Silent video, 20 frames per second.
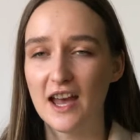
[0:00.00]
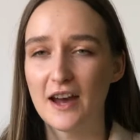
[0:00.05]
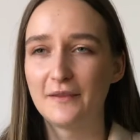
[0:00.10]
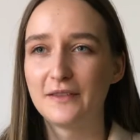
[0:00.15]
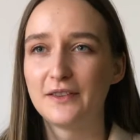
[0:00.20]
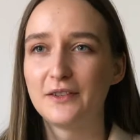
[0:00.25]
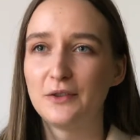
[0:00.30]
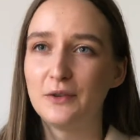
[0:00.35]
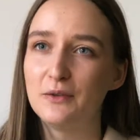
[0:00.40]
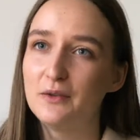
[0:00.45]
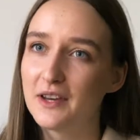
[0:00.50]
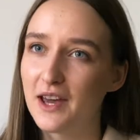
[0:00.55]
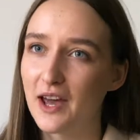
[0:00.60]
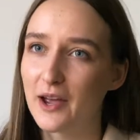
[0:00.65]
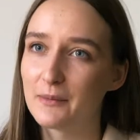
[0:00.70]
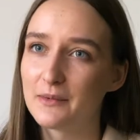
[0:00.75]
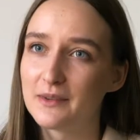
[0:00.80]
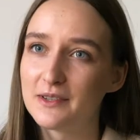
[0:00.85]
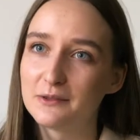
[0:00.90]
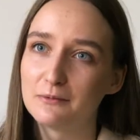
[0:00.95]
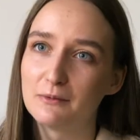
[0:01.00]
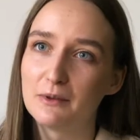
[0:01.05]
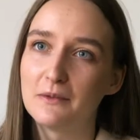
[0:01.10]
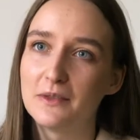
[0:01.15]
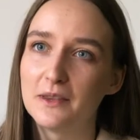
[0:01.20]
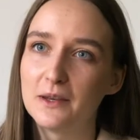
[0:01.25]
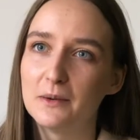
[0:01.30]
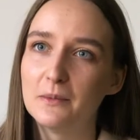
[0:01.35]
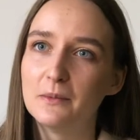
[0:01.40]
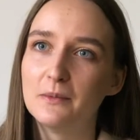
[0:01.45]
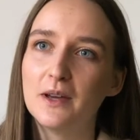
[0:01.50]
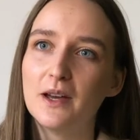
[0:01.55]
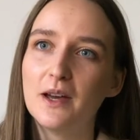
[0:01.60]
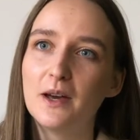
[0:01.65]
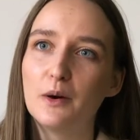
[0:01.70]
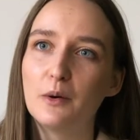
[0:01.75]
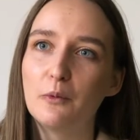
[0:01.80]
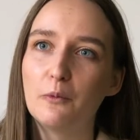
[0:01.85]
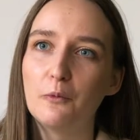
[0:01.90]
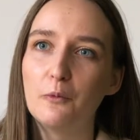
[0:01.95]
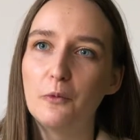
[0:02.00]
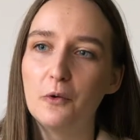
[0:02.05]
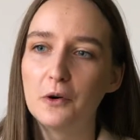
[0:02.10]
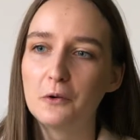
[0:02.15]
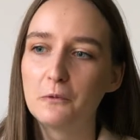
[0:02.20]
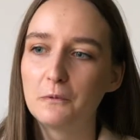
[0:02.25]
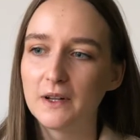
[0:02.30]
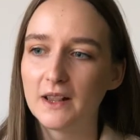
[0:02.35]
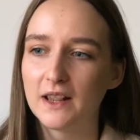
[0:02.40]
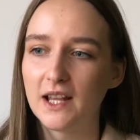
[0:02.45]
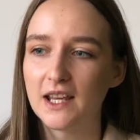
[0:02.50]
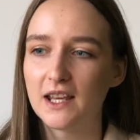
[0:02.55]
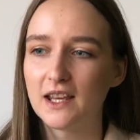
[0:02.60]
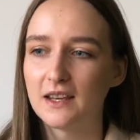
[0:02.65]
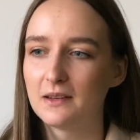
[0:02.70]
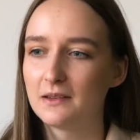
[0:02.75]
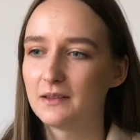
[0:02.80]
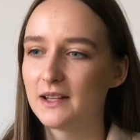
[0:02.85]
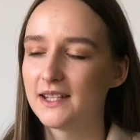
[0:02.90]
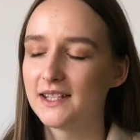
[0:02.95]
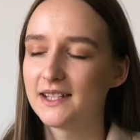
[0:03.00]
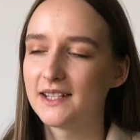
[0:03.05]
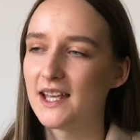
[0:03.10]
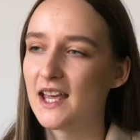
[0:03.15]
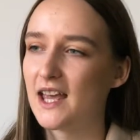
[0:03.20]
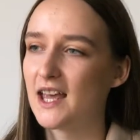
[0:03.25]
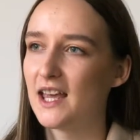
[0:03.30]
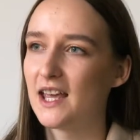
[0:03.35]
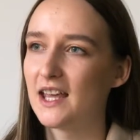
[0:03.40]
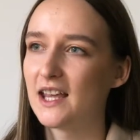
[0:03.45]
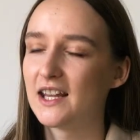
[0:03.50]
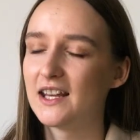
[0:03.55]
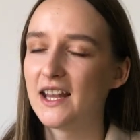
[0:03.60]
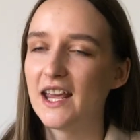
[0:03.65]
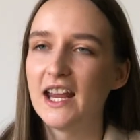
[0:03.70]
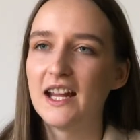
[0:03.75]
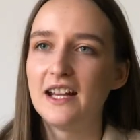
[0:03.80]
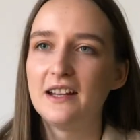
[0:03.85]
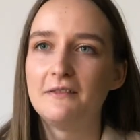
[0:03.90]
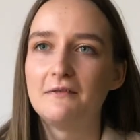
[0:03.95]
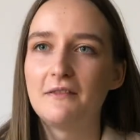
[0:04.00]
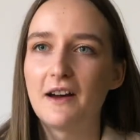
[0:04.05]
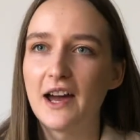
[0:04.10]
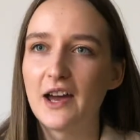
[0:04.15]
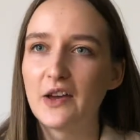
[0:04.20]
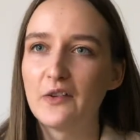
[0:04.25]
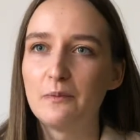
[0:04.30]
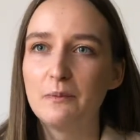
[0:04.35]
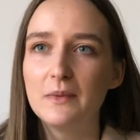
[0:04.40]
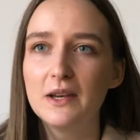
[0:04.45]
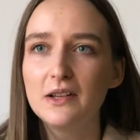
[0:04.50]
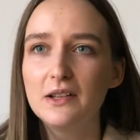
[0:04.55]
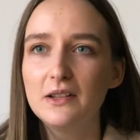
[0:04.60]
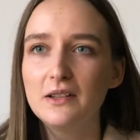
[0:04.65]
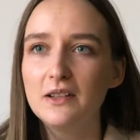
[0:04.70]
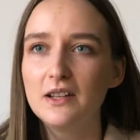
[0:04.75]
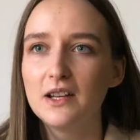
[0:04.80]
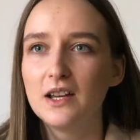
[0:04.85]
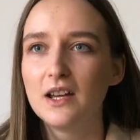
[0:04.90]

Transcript: have two cameras with them. One with like, let's say an 85mm